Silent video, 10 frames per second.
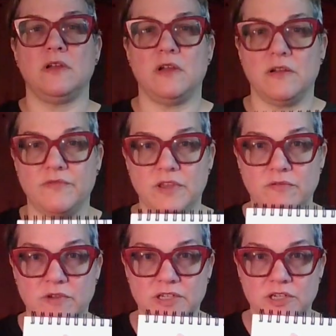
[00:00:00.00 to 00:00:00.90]
of the
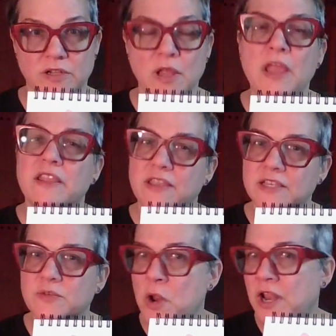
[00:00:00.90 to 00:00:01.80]
original.
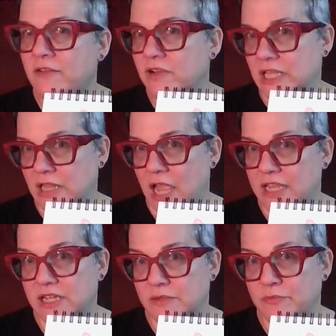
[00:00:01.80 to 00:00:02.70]
This one I really
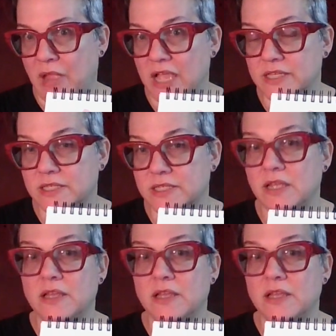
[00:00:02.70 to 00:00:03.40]
like best,